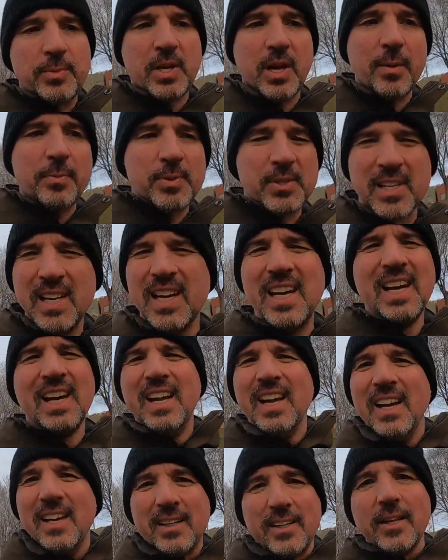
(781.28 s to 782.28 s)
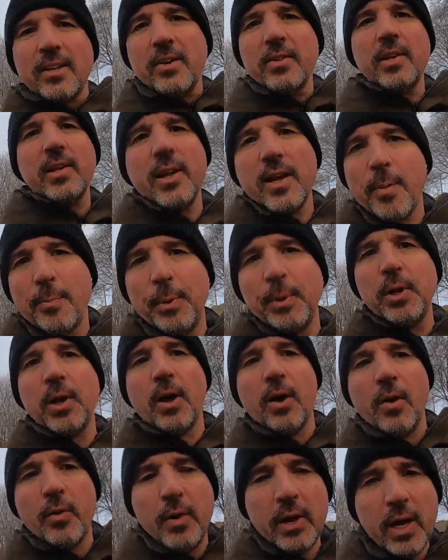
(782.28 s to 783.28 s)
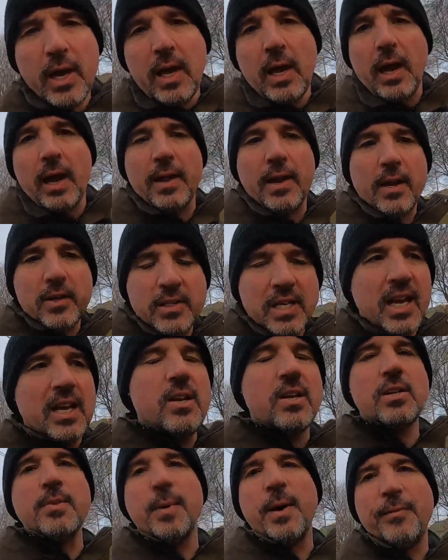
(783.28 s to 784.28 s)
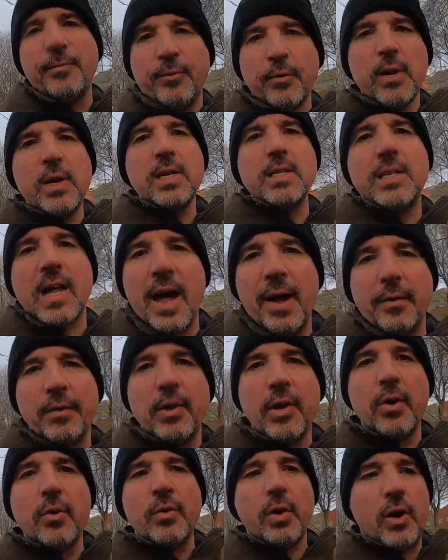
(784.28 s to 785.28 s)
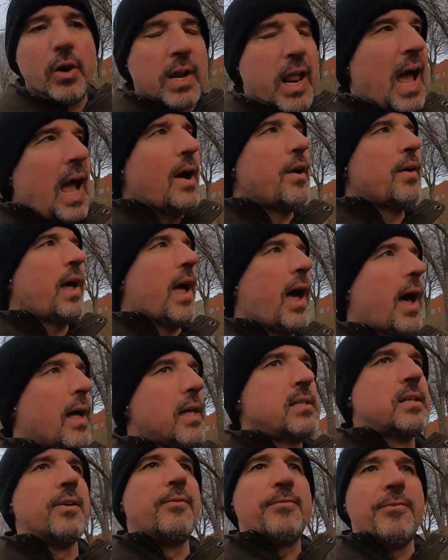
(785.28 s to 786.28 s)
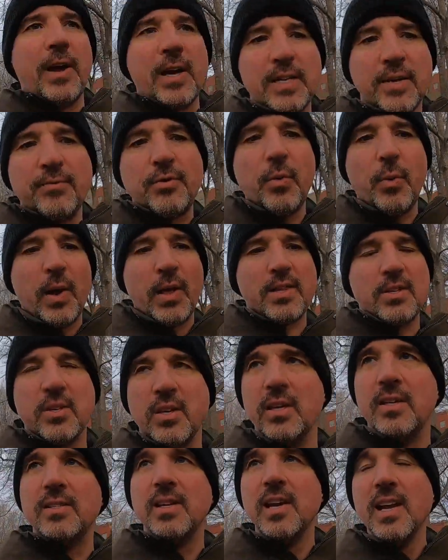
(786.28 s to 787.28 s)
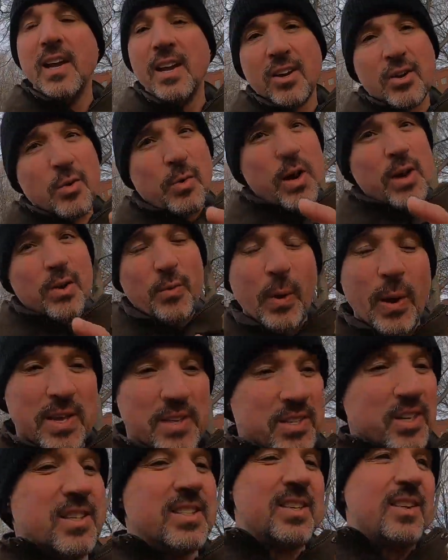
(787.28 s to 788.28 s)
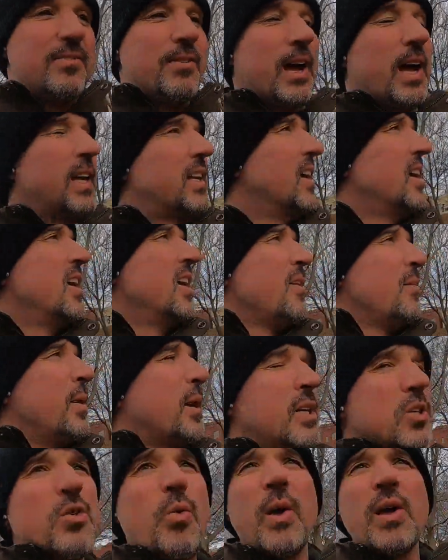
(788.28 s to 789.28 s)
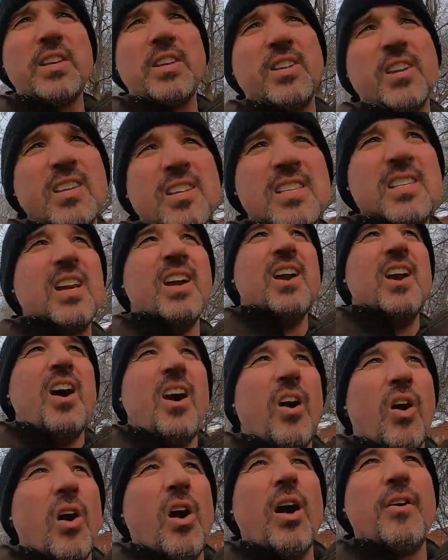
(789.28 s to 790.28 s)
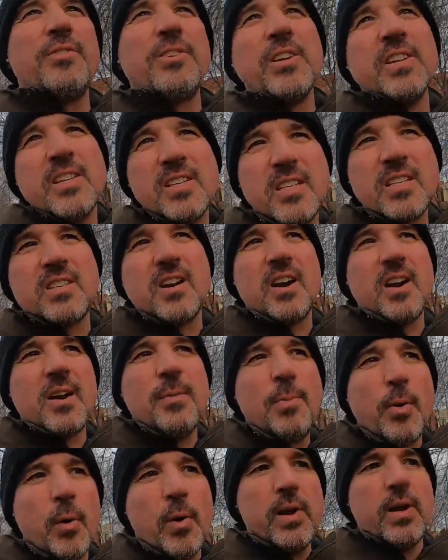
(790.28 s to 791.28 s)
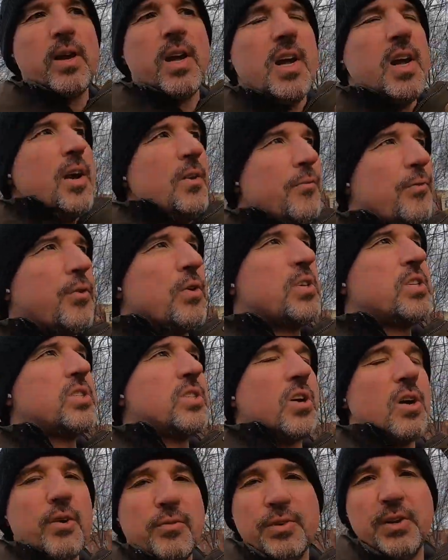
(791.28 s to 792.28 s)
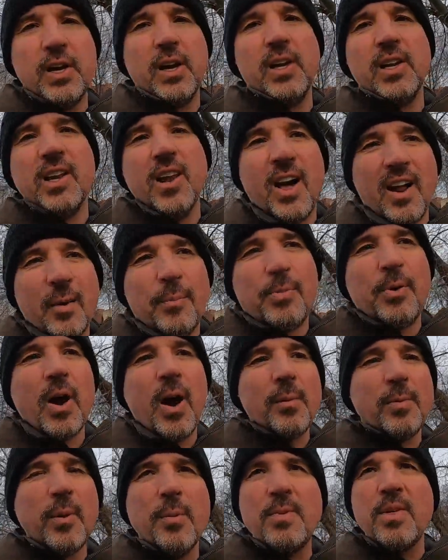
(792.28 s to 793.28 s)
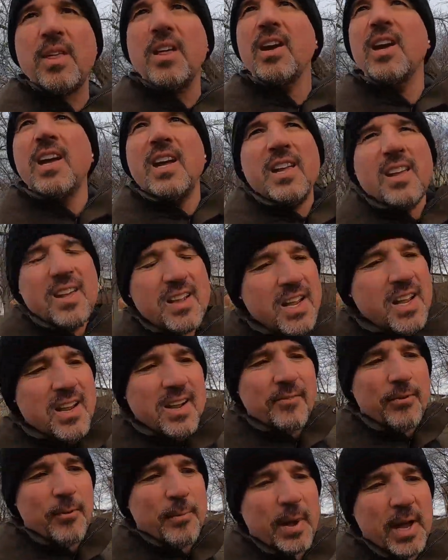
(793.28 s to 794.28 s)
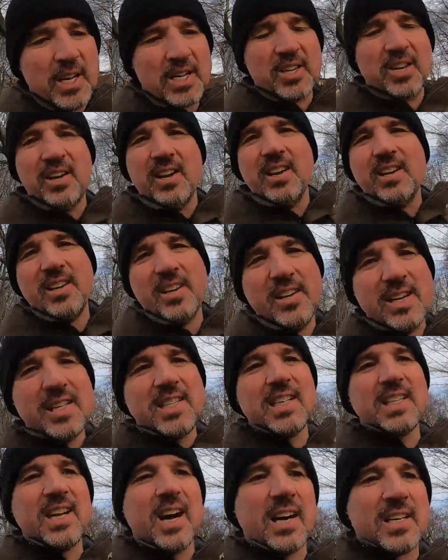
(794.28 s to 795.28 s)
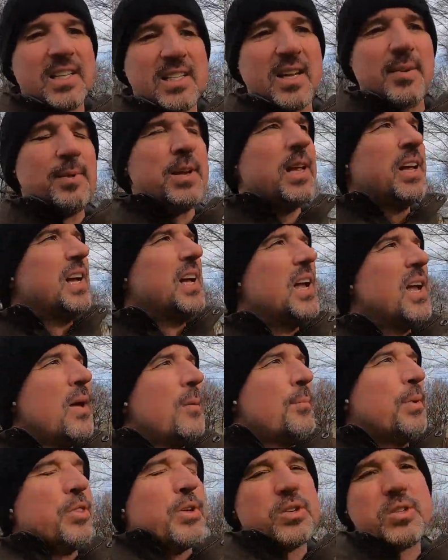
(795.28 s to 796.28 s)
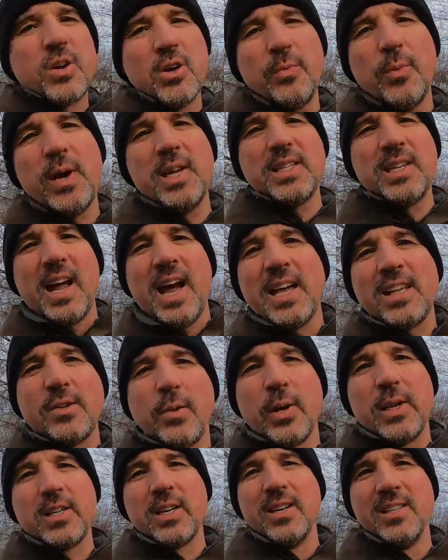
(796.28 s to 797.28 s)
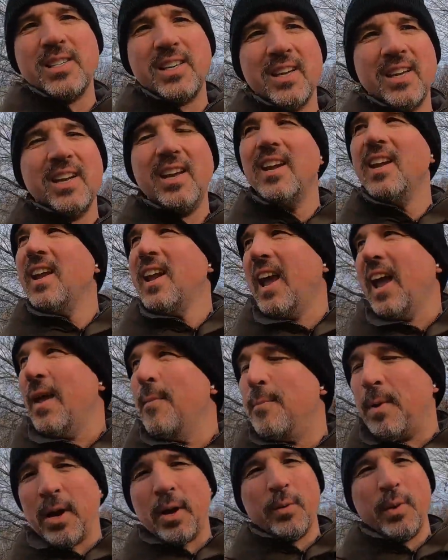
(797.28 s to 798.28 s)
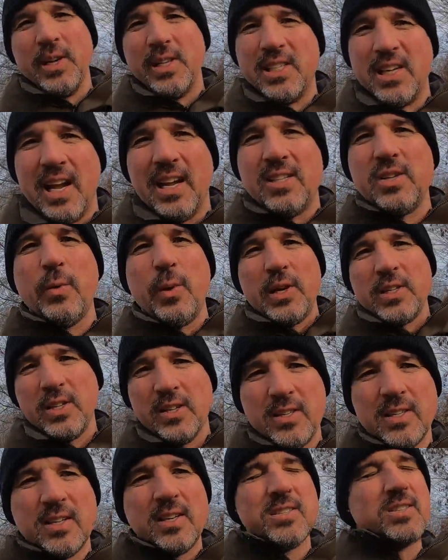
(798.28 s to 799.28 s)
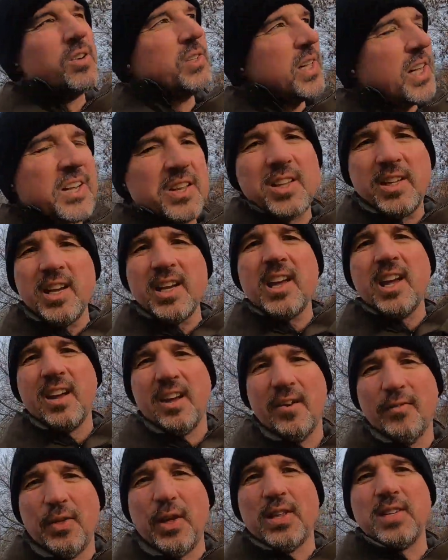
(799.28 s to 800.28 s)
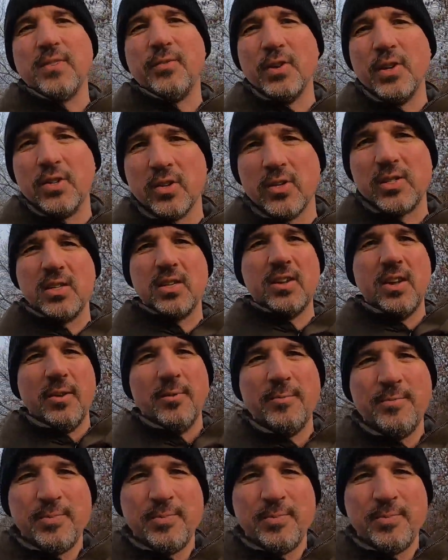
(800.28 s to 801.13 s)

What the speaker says: tips, click on the link below and I'll take you to my free download on how to ask effective questions. Great questions, in fact, because questions are often the starting point for solving a lot of problems. You need information, you need to talk to somebody, but there's good ways to ask questions and better ways to ask questions. So click on the link if that's of interest to you.